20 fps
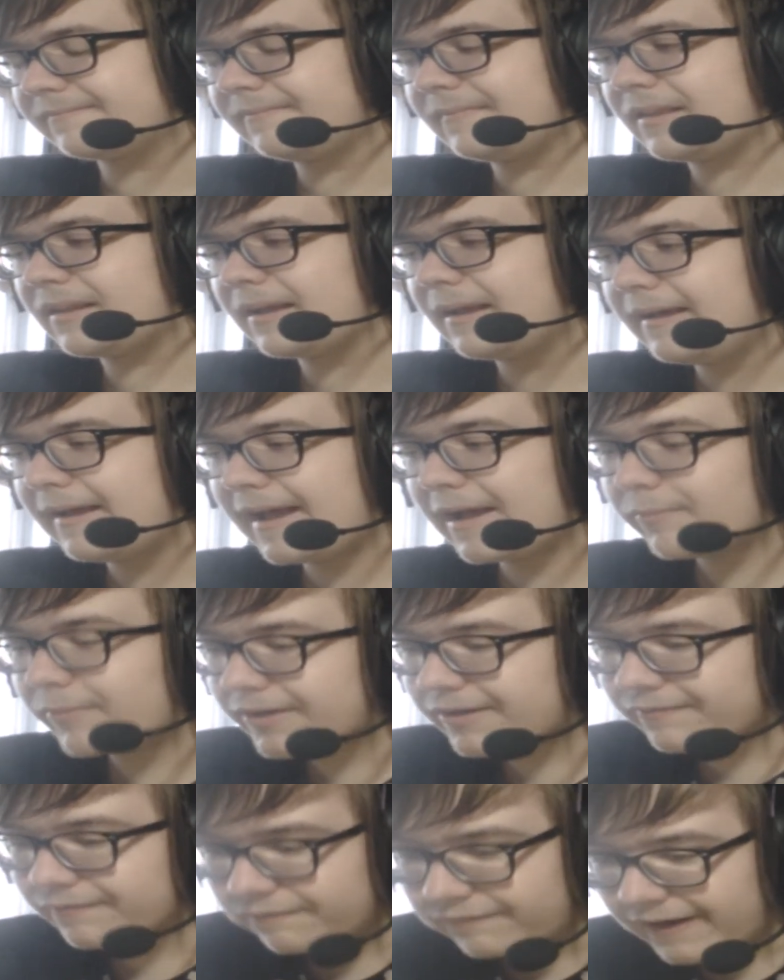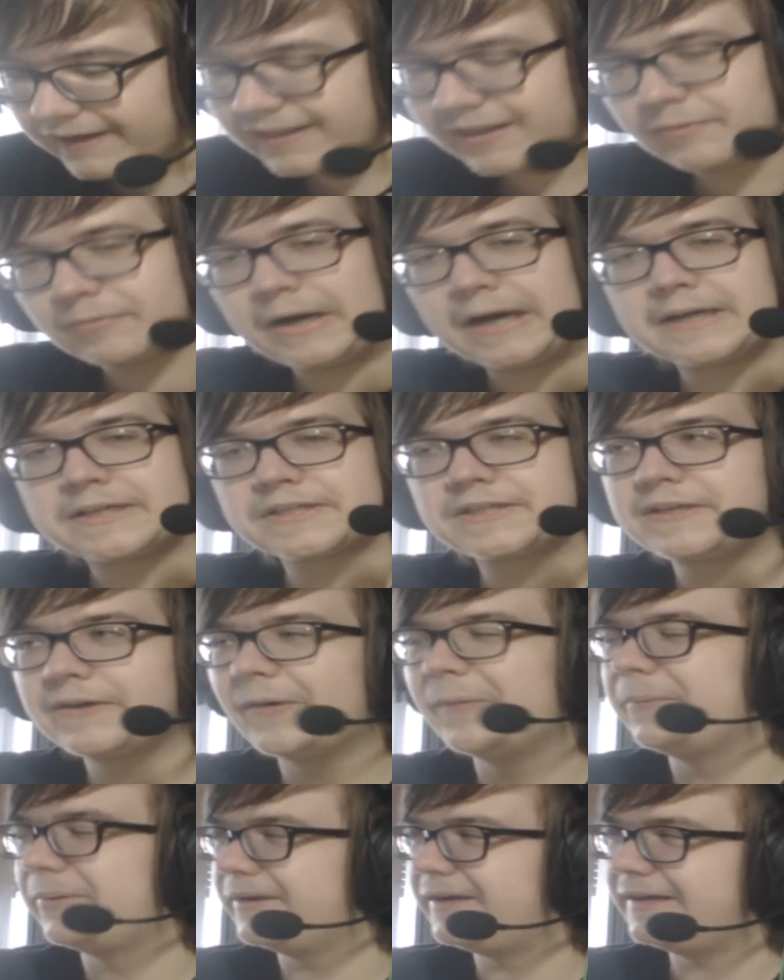And we can finally watch the
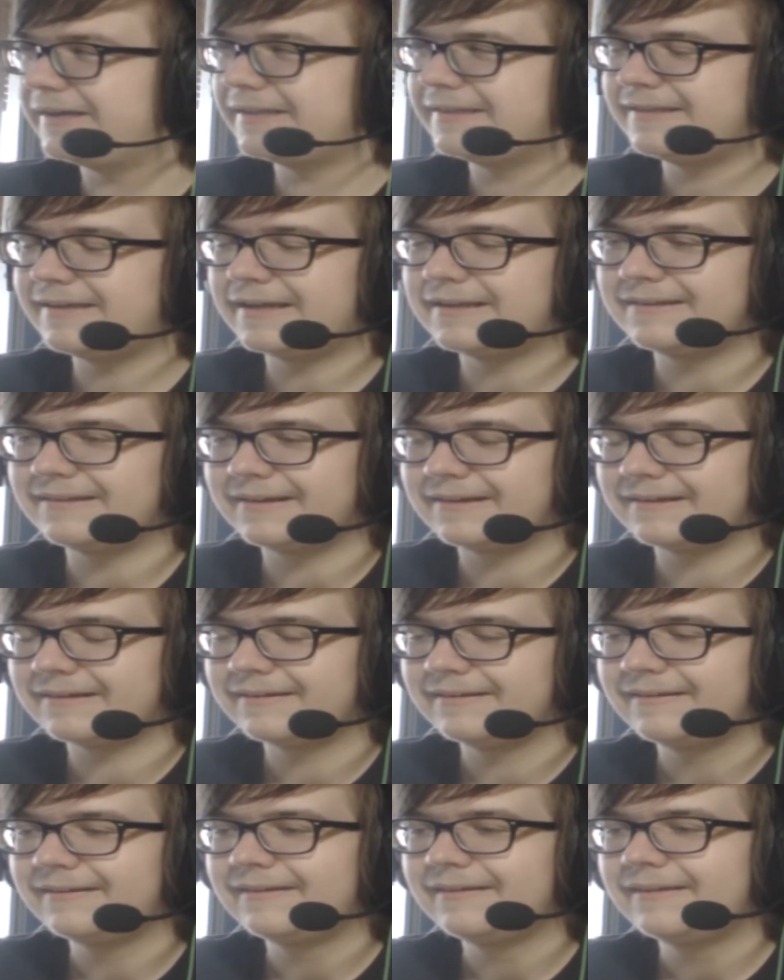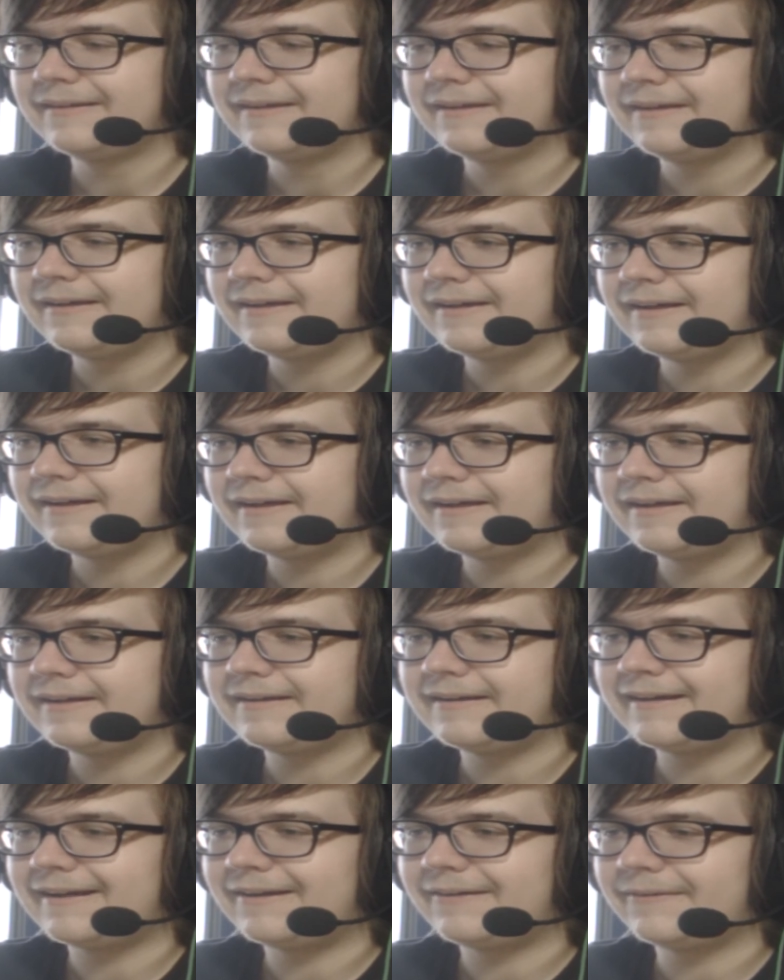opening and the ending
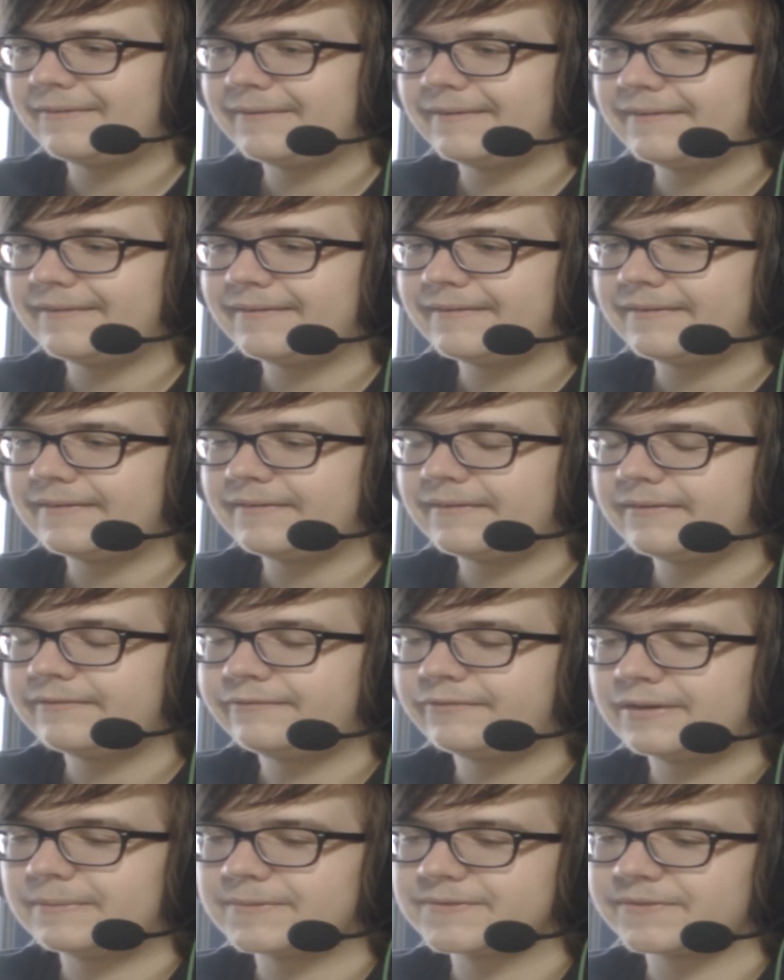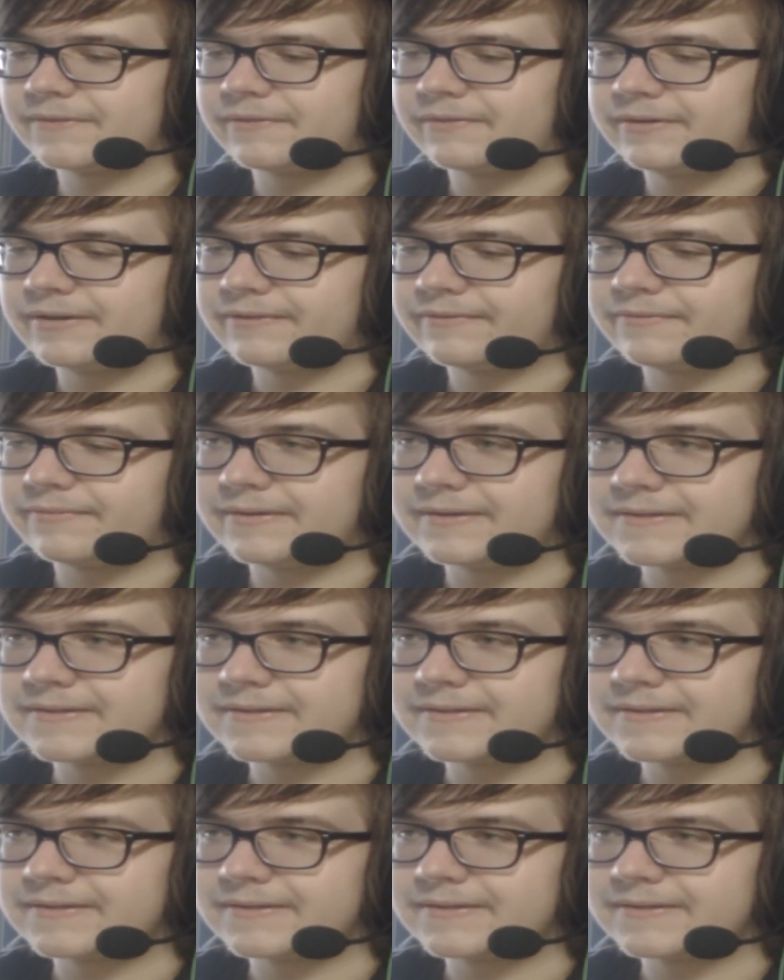now for episode 33.